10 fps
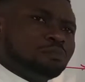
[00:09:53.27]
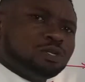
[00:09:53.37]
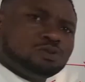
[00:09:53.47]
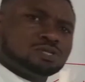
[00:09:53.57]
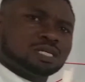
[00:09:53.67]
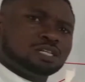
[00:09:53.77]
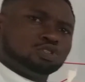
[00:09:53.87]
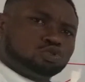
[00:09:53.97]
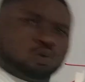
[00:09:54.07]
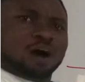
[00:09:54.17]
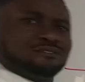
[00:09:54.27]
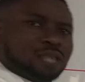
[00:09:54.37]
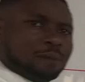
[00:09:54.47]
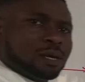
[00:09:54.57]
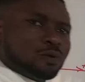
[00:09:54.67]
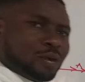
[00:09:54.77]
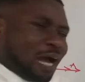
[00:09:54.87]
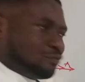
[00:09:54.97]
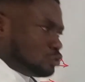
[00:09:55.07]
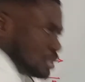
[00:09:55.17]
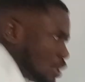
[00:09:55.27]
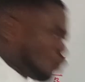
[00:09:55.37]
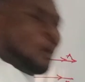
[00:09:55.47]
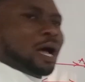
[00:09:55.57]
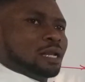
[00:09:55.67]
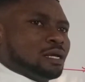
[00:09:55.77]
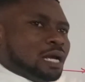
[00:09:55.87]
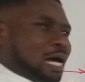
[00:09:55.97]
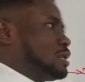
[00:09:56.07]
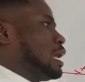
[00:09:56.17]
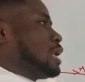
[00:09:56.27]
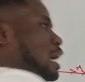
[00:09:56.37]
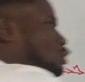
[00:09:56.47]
be using the two of them, we have to take one, and that I